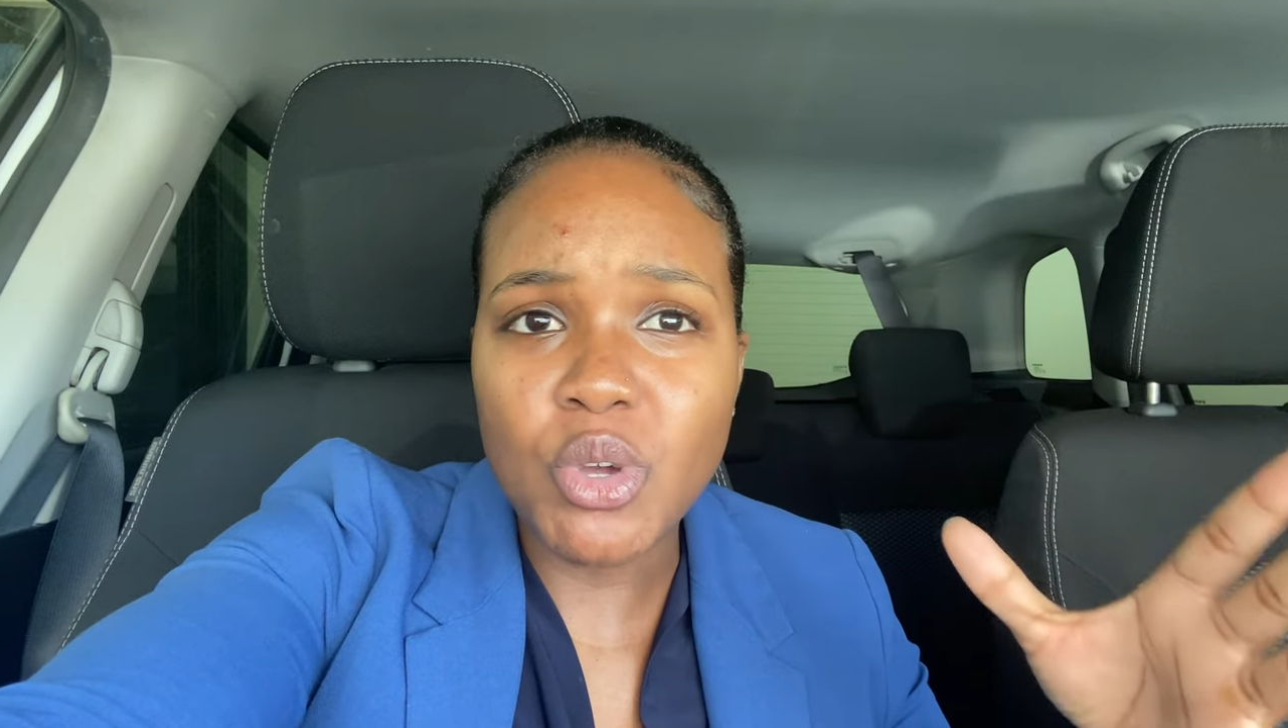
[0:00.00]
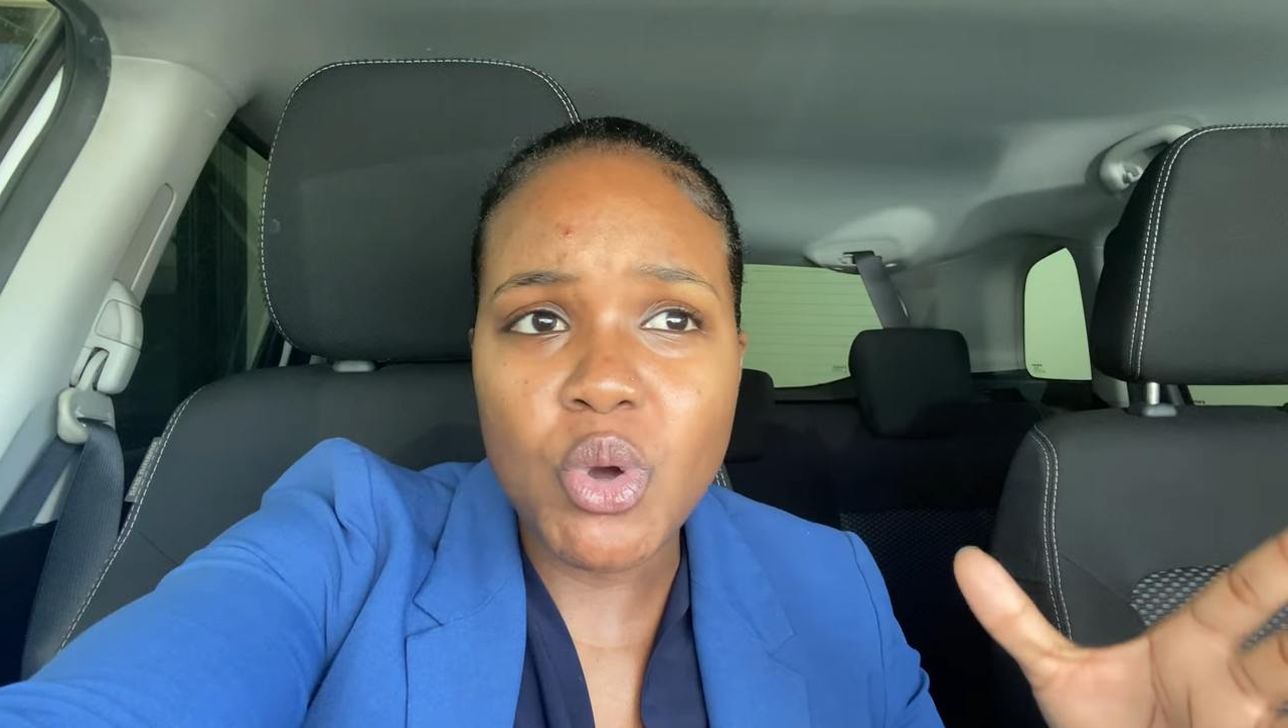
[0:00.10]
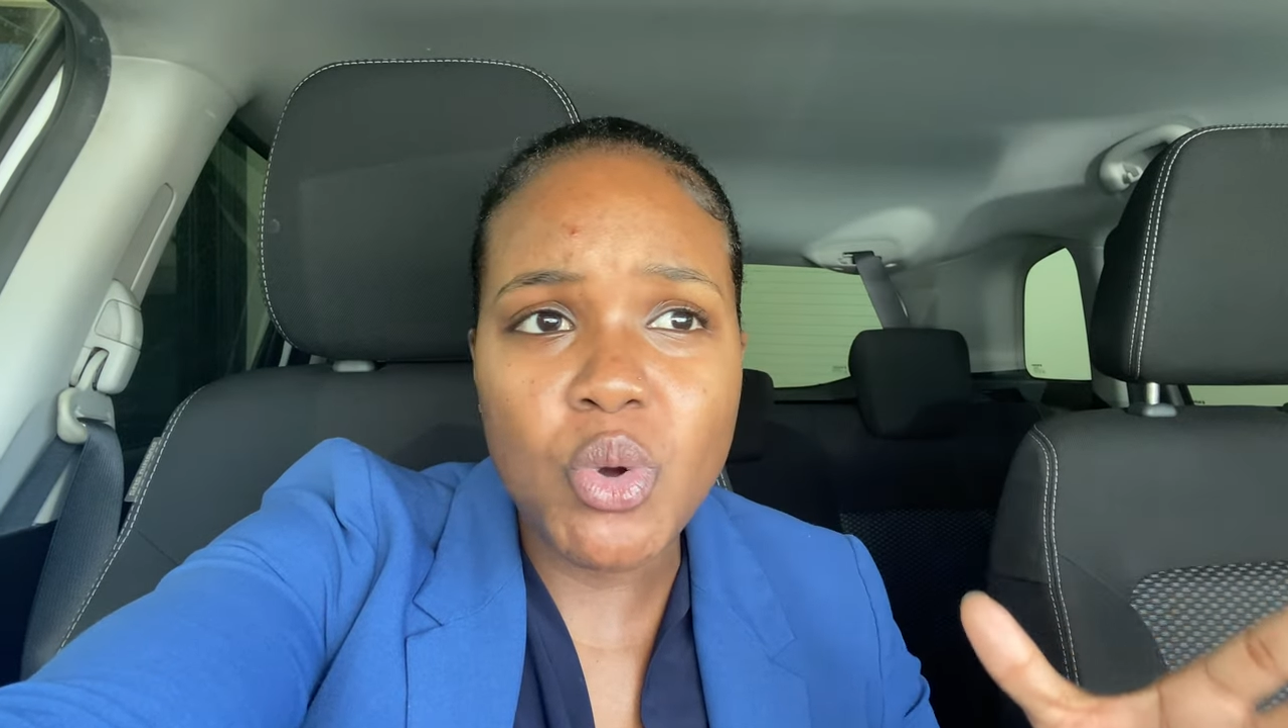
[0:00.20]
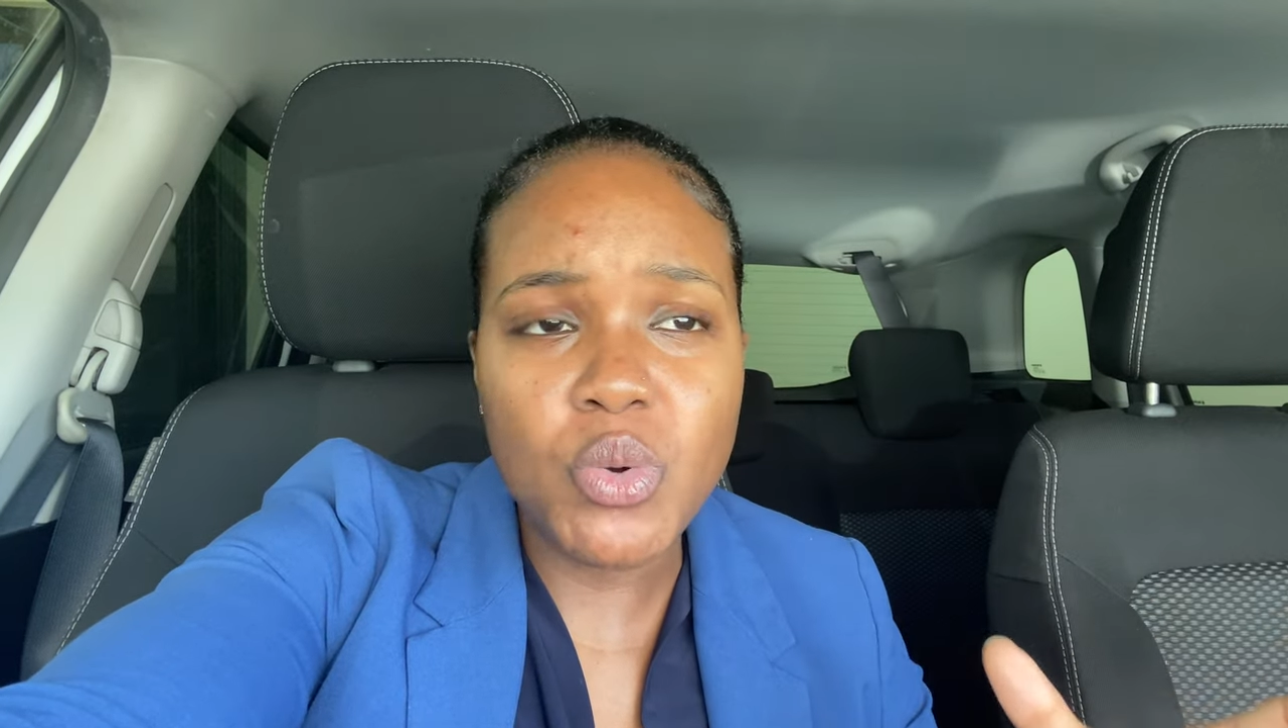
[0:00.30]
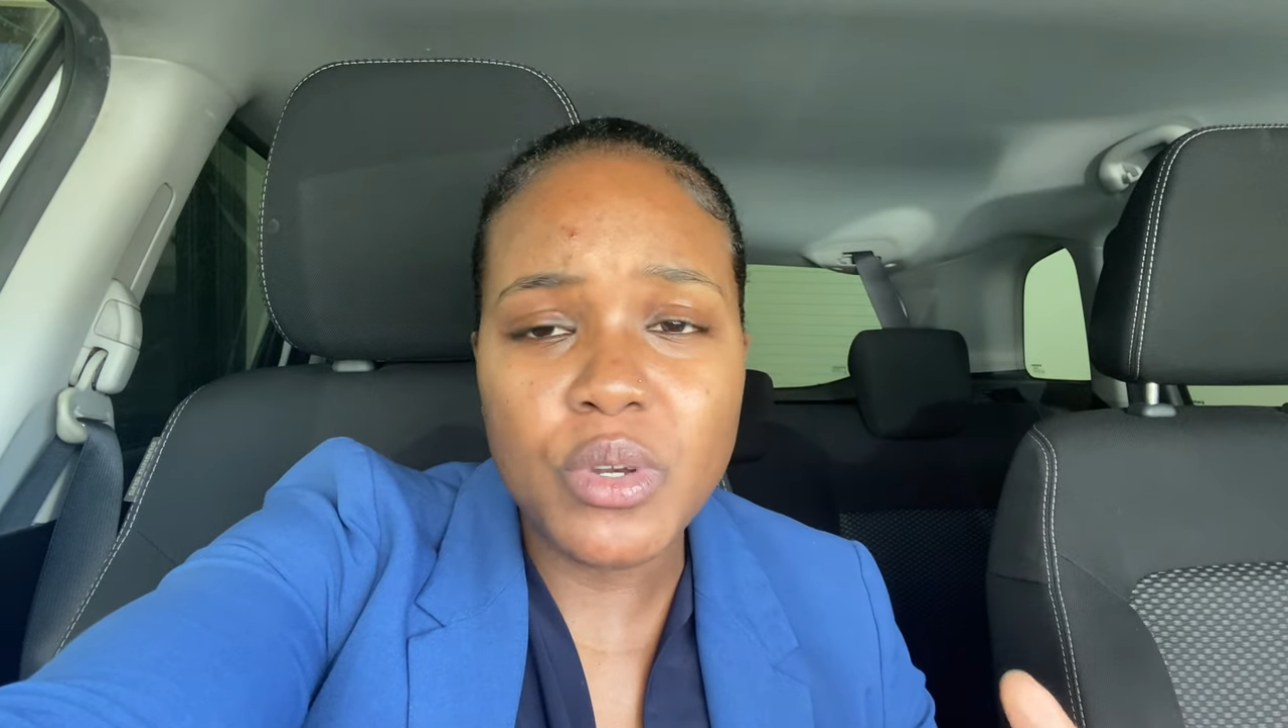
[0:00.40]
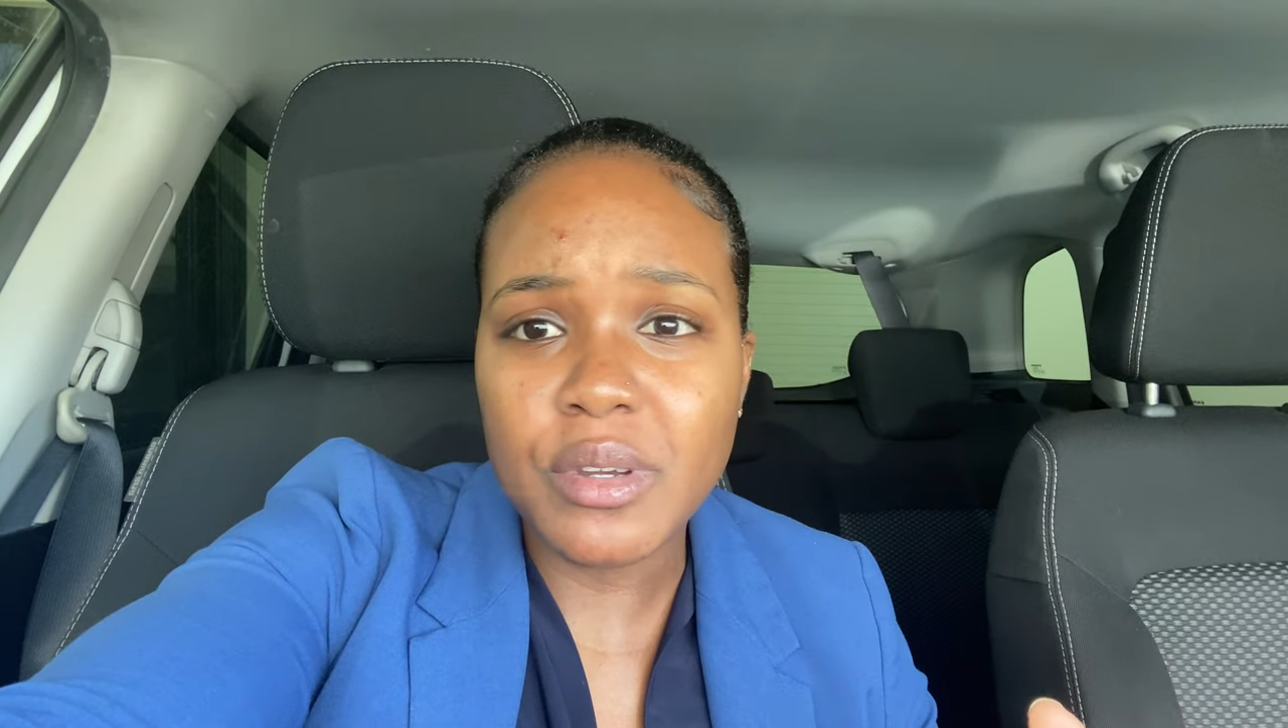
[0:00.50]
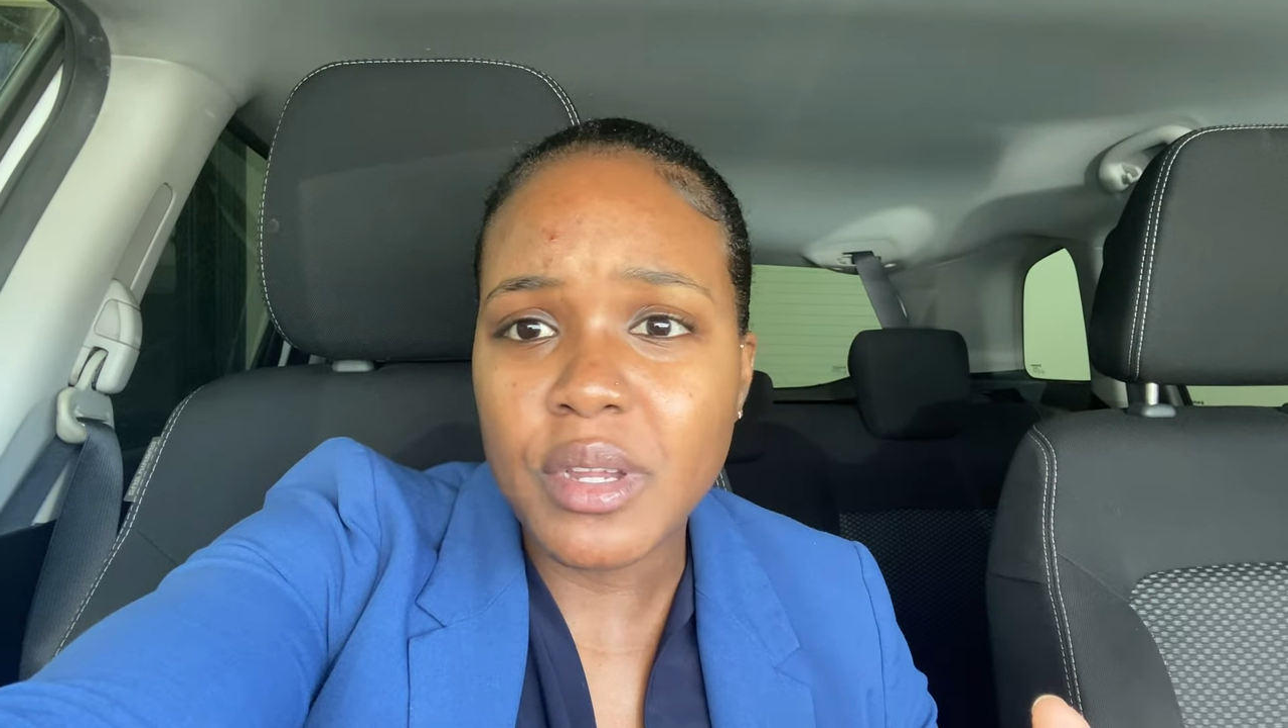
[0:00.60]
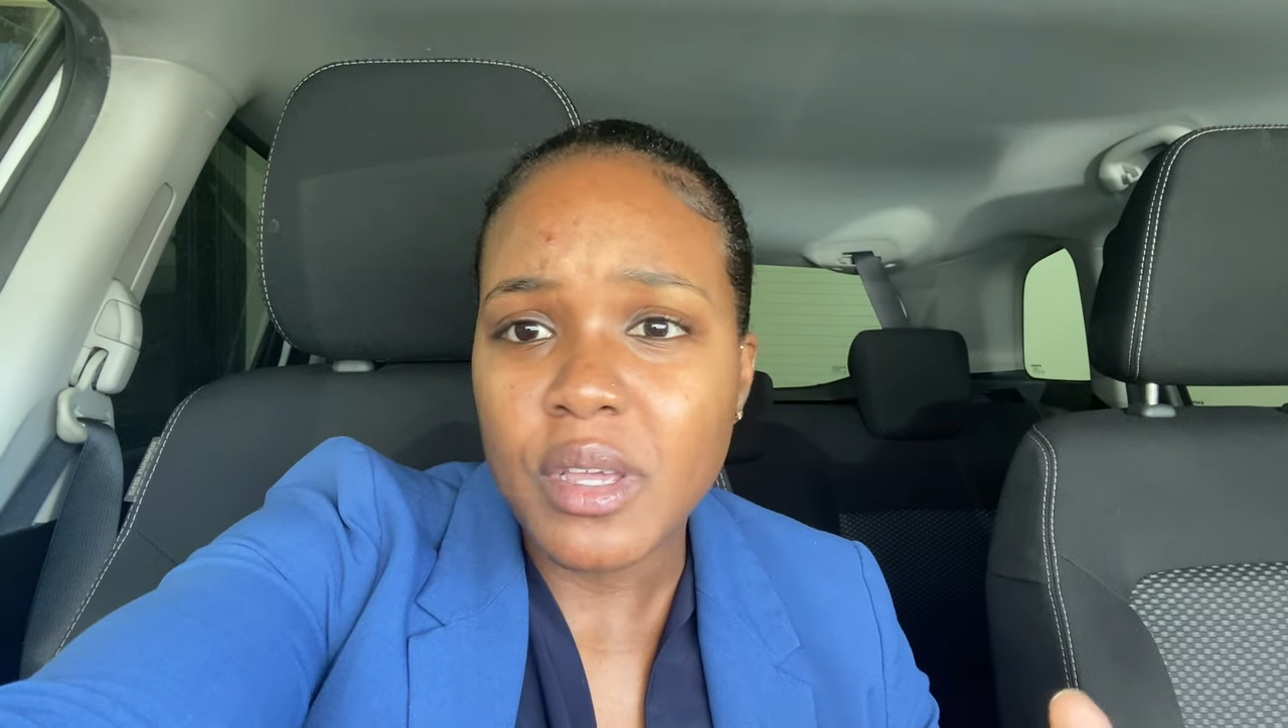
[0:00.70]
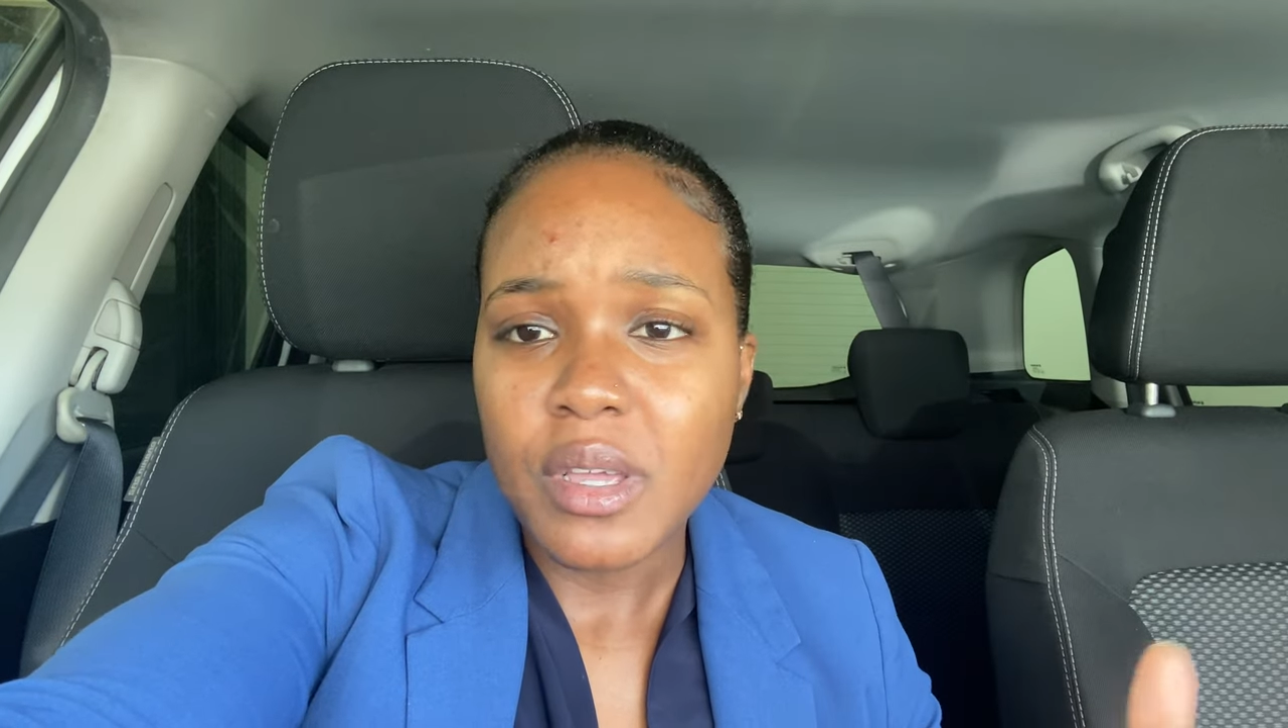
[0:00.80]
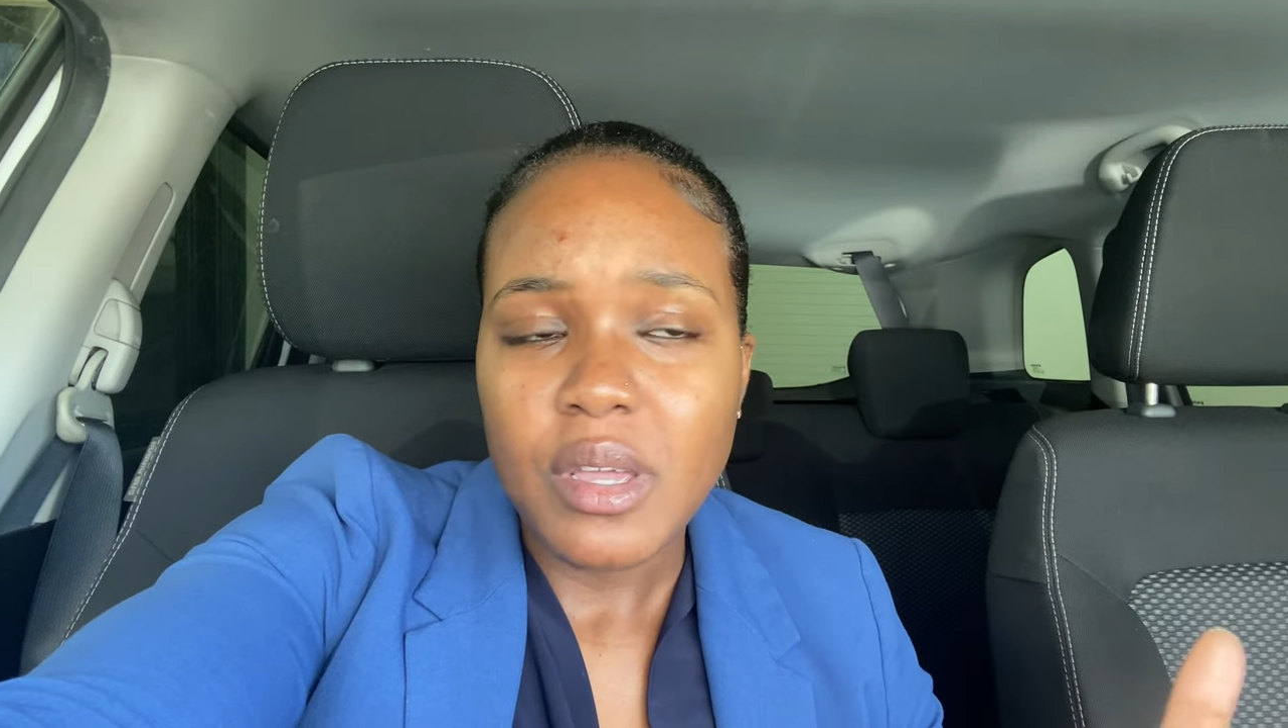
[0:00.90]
down,